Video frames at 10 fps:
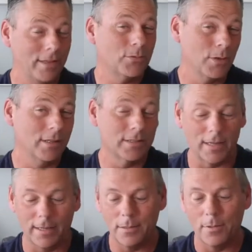That's what it
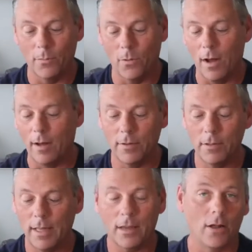looks like to me,
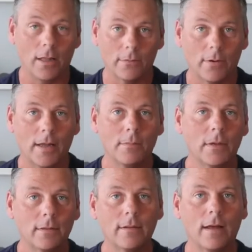mauve. They call it red,
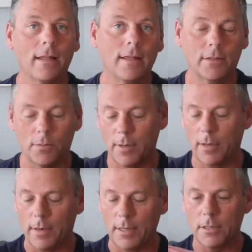but I think they're
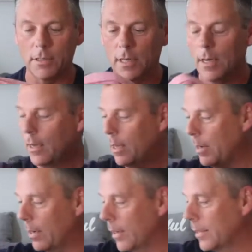being gracious.
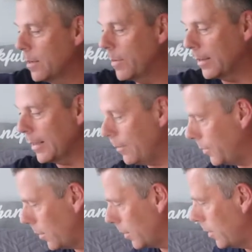I'm not crazy about
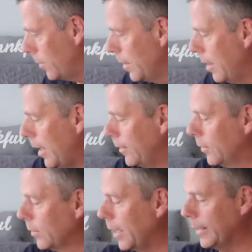that polo. I
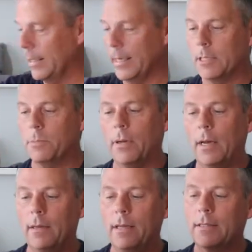do like this,
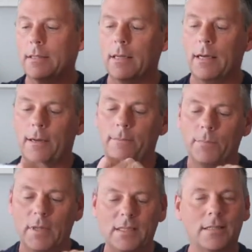but it's
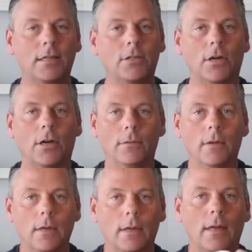a
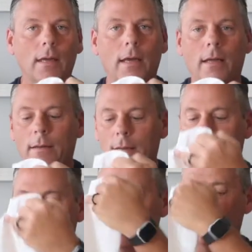t-shirt, and
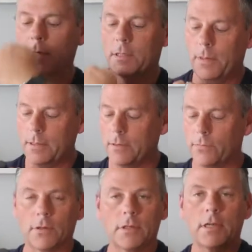it's pretty
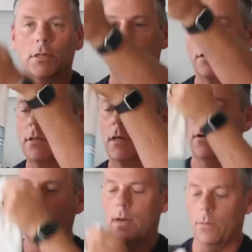expensive for a t-shirt.
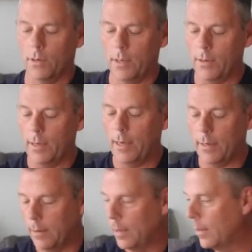So we're going to go
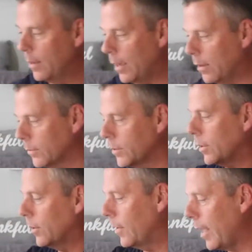ahead and
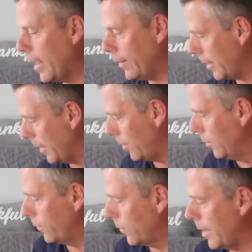return that. Thank
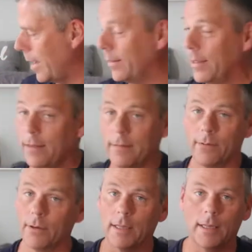you for that. These
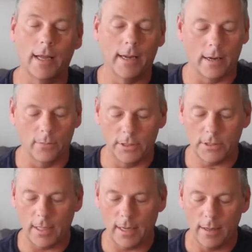I really like. I
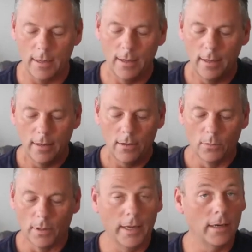wish they
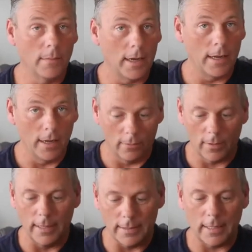were in my
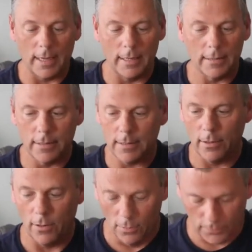right size, and
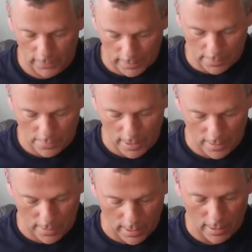so hopefully
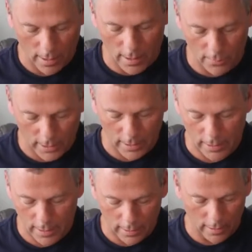maybe we
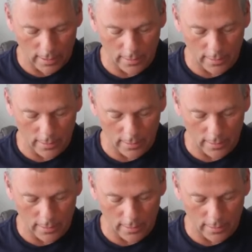can get